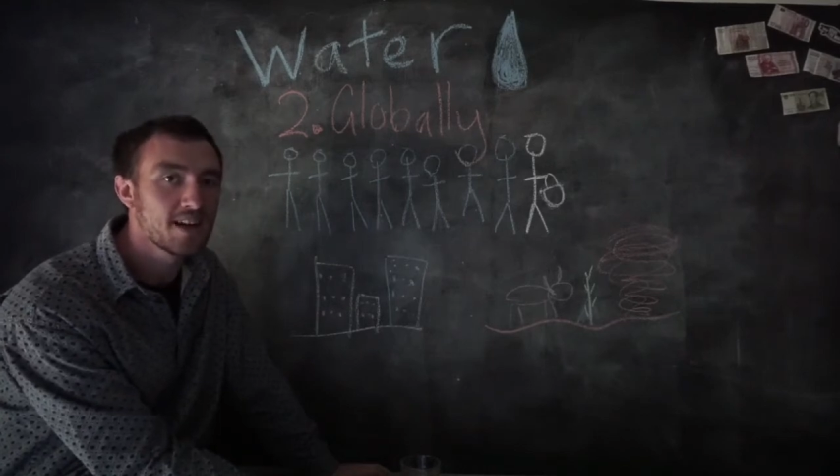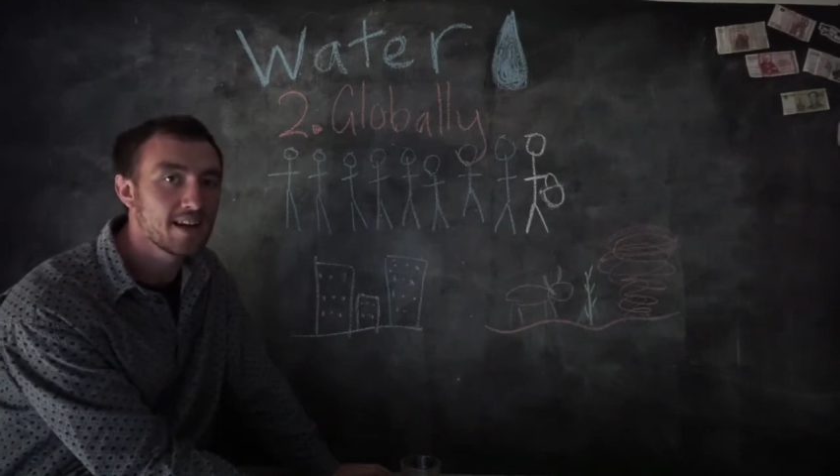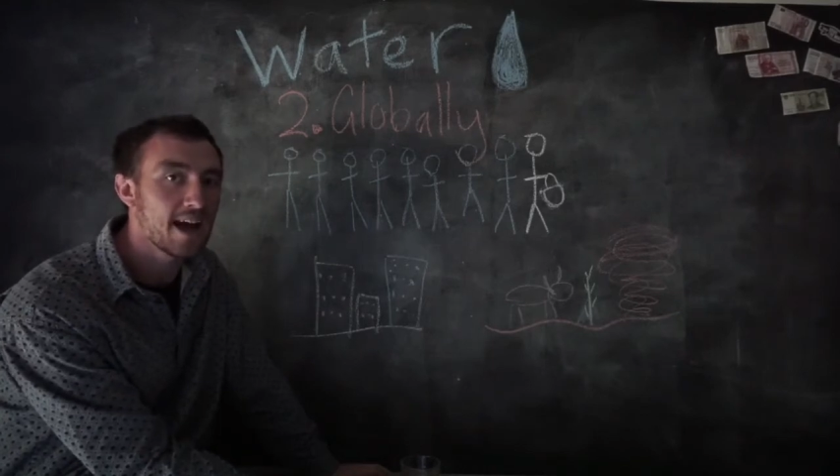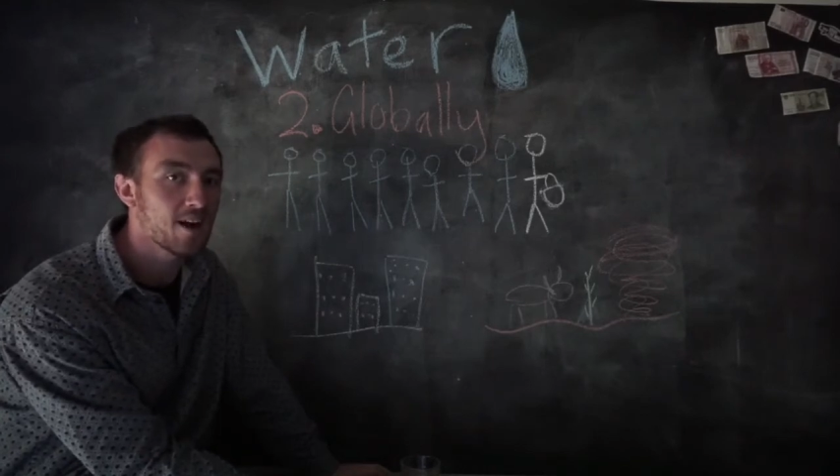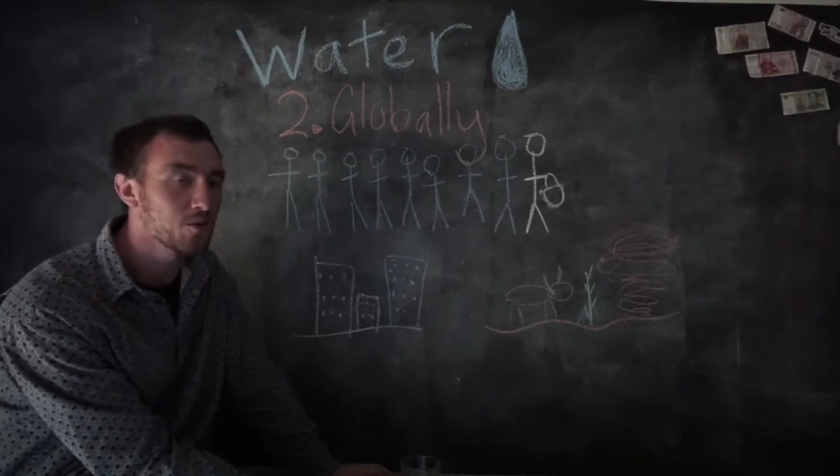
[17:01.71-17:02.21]

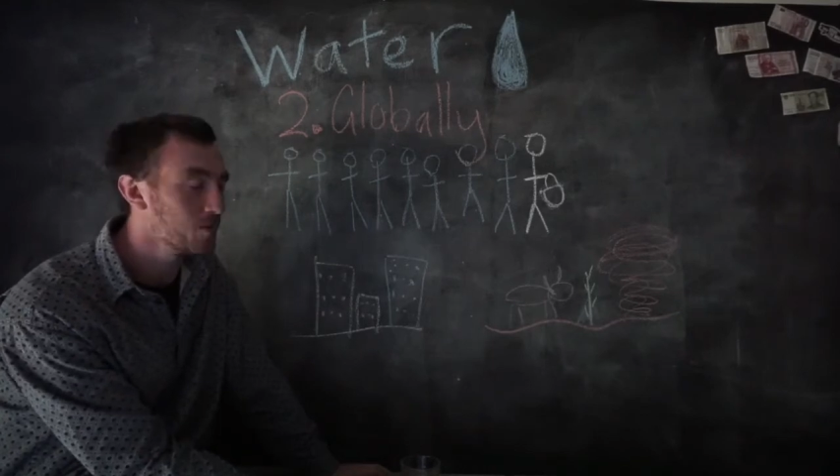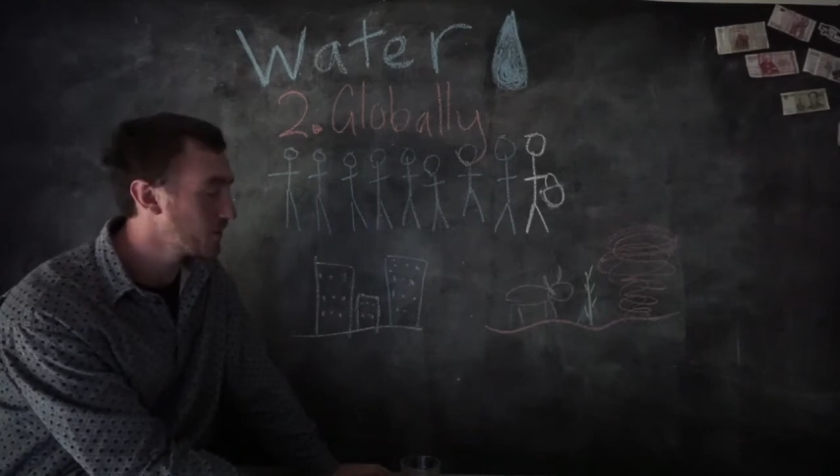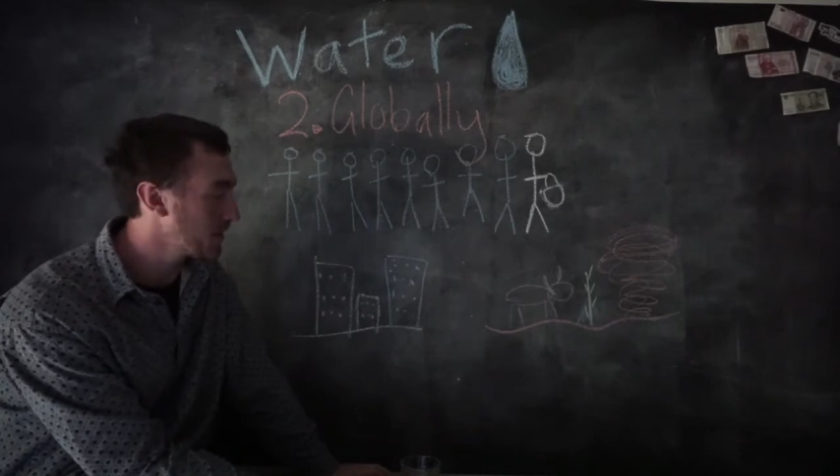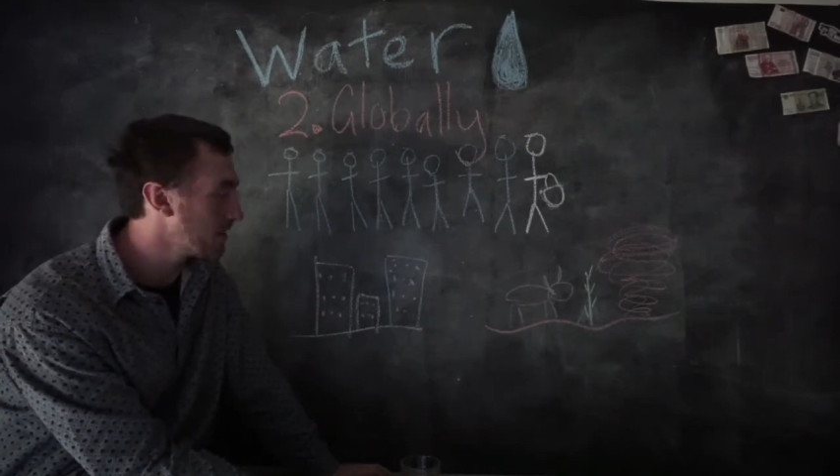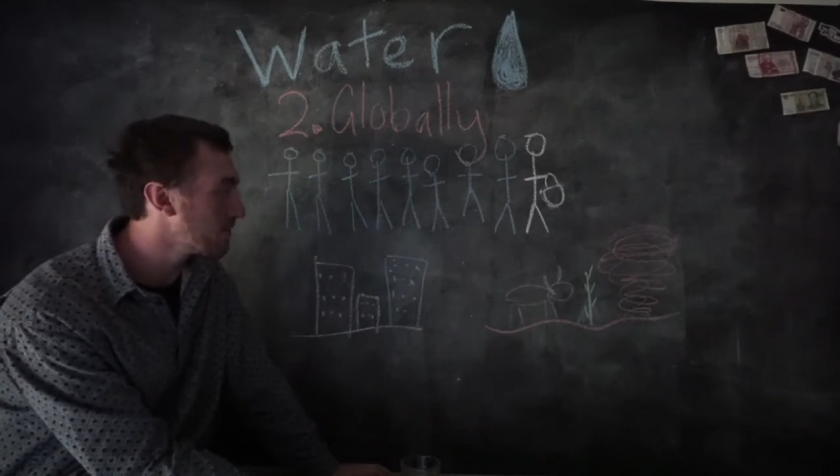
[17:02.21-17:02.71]
Now,
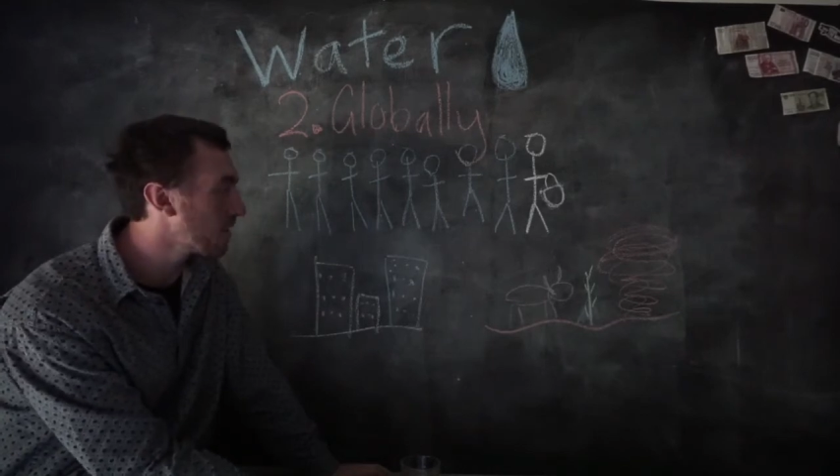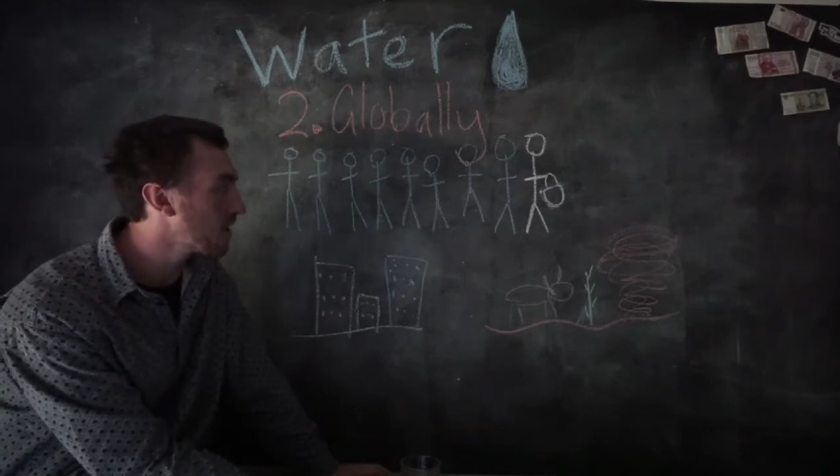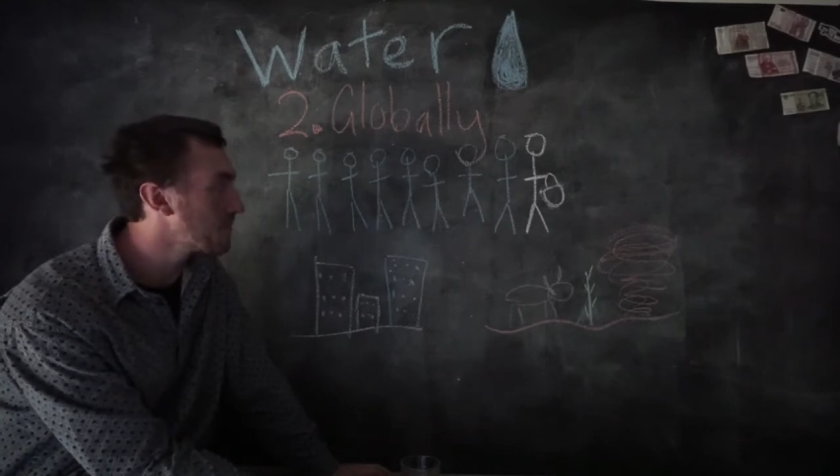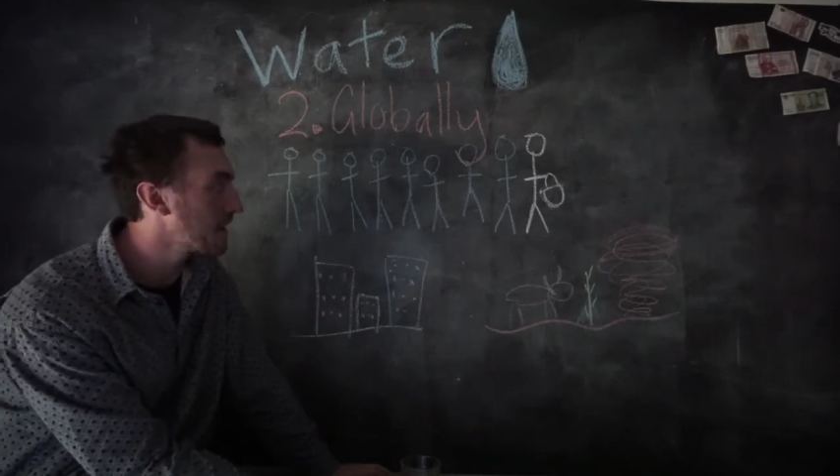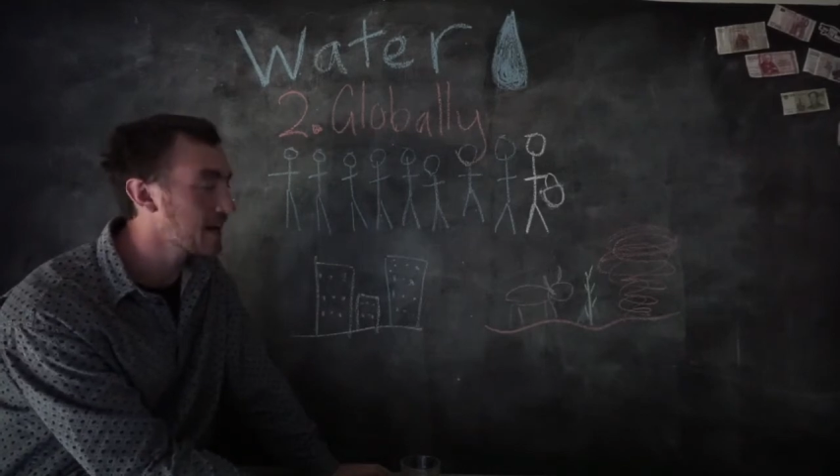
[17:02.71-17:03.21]
the
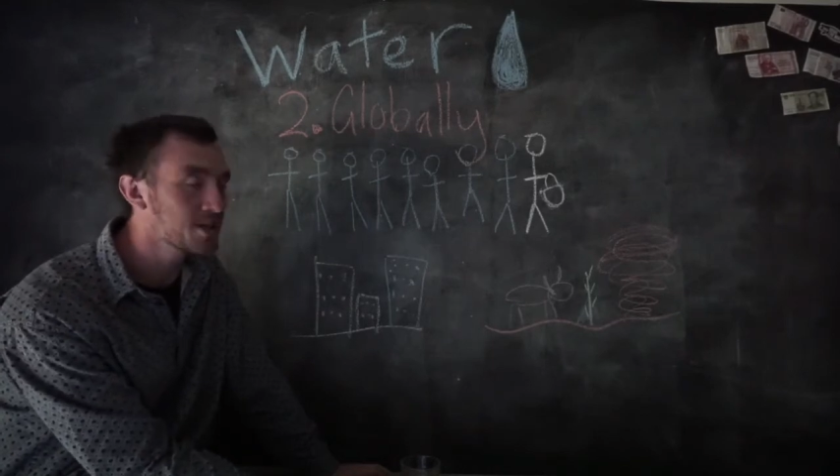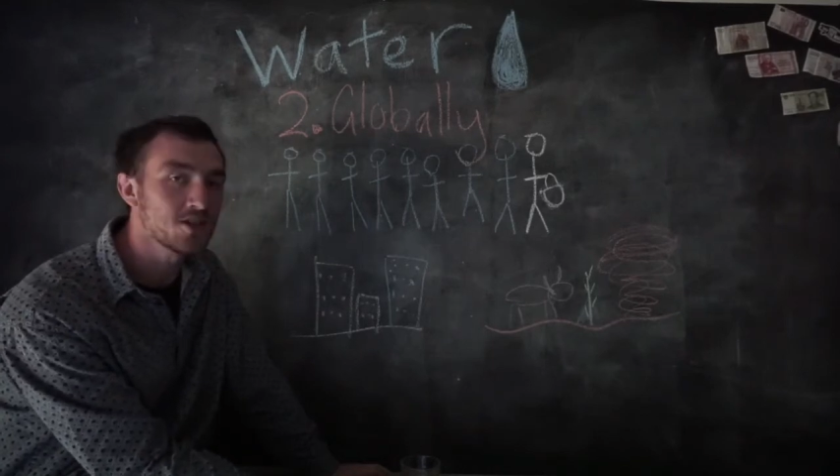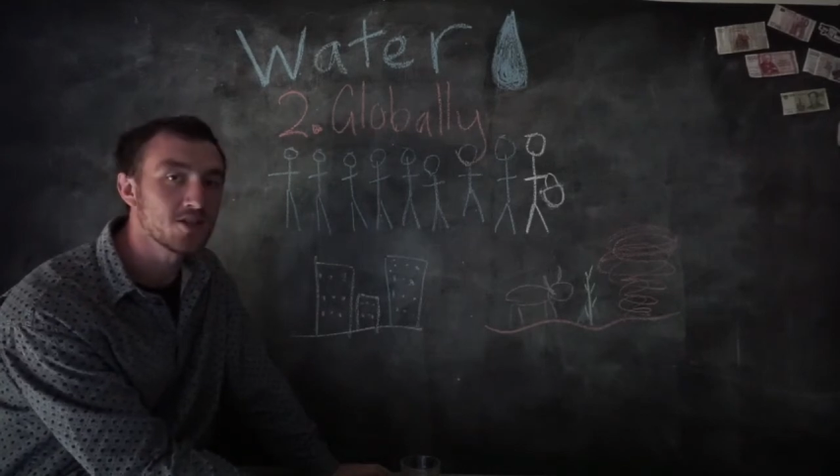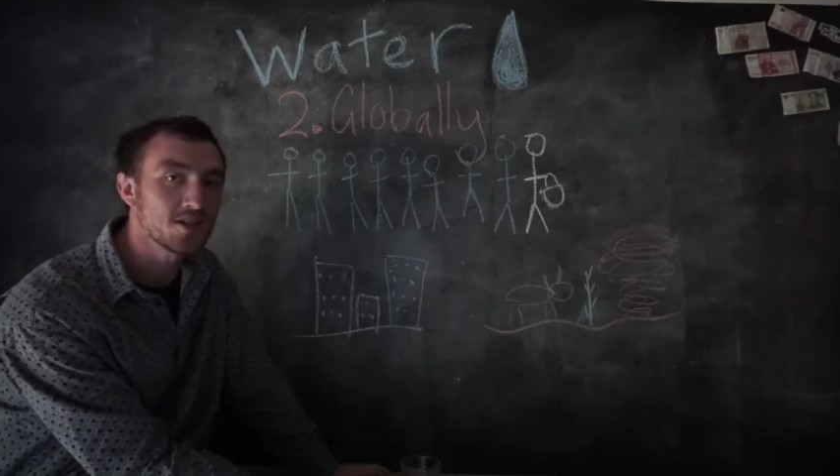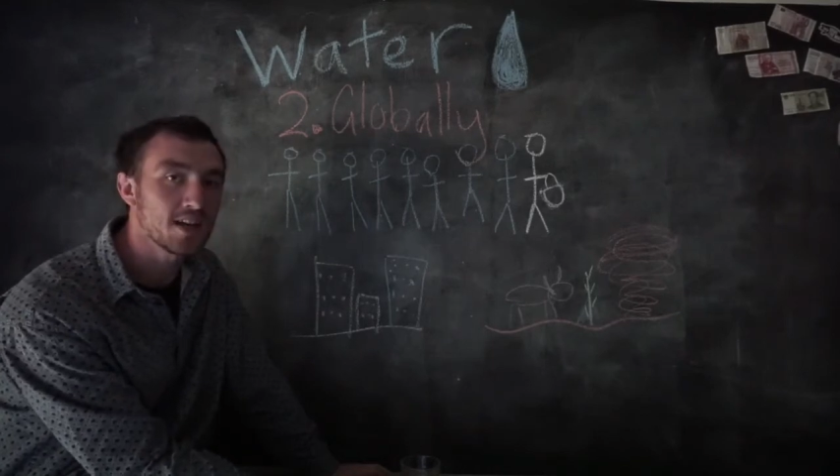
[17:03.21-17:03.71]
Environment
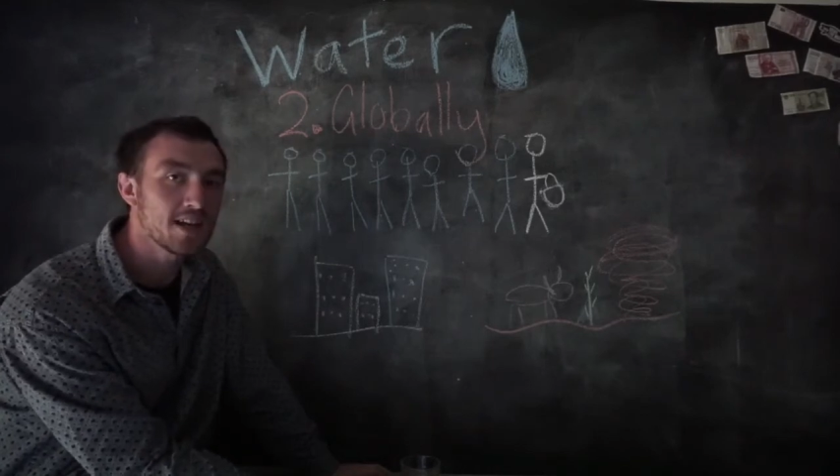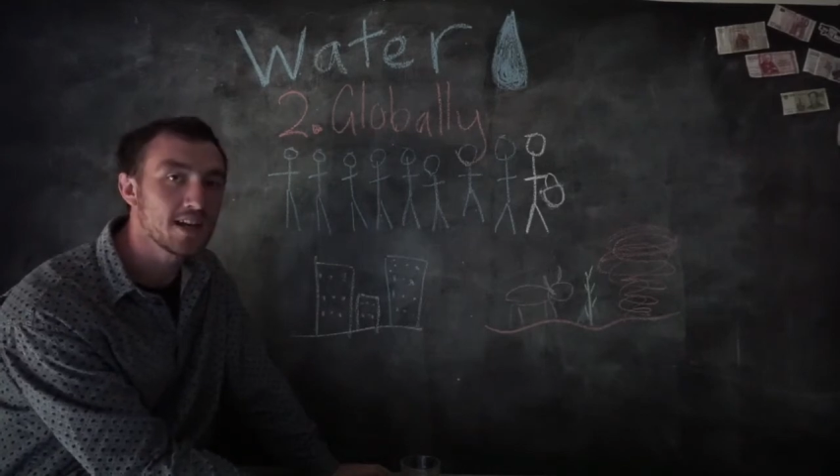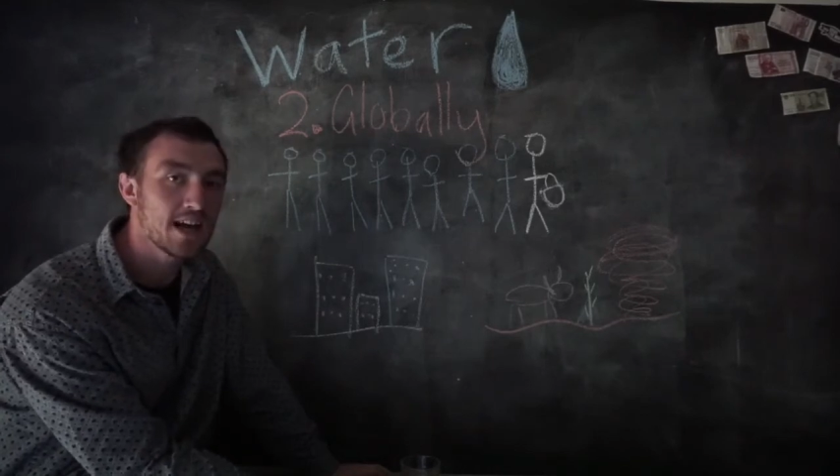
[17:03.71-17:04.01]
Agency